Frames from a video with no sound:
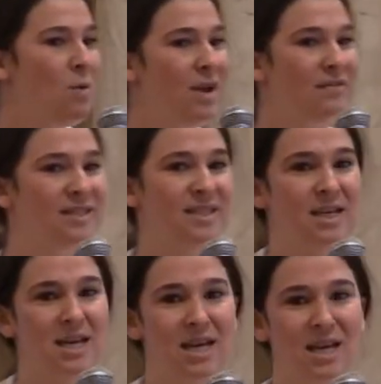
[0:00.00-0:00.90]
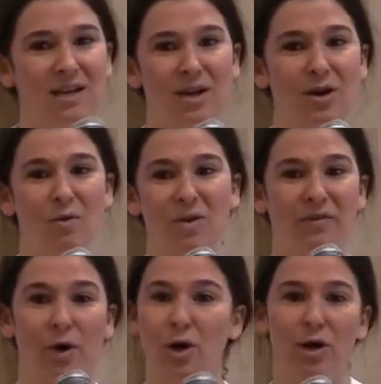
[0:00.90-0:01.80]
we've seen, you know,
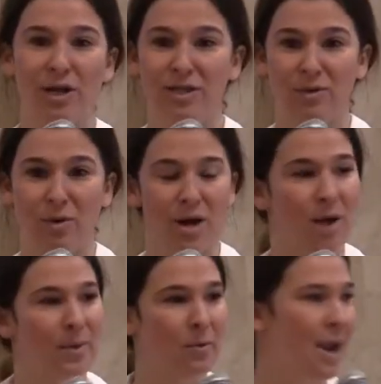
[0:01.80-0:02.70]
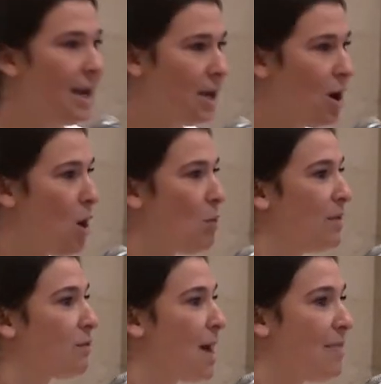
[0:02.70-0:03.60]
we've heard a story on the radio,
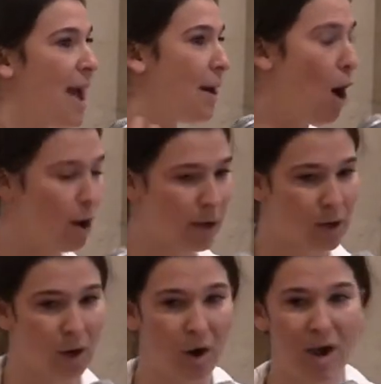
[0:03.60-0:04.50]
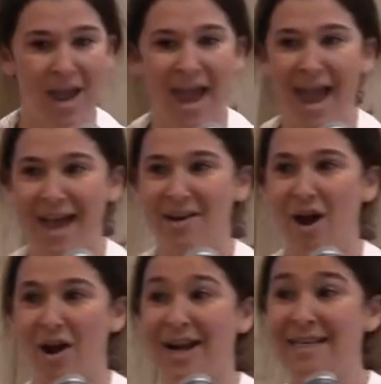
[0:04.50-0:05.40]
we've read that article, and
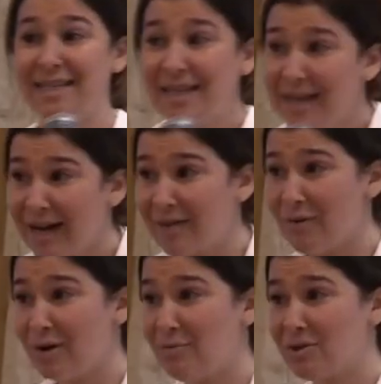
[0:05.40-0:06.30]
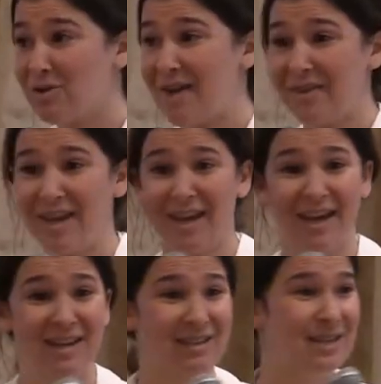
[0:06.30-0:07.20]
our idea of what human
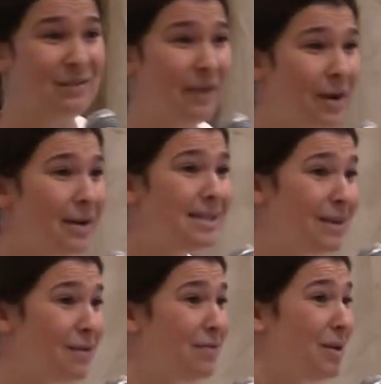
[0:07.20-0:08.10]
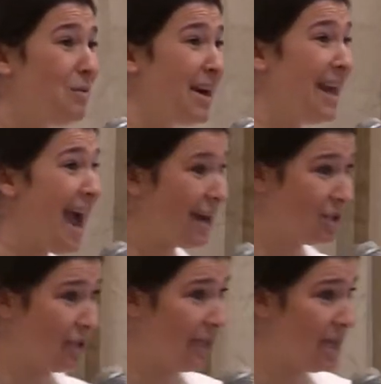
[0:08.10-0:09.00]
trafficking is is very different than what it
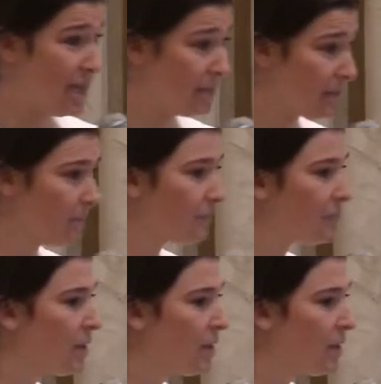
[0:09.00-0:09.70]
actually is.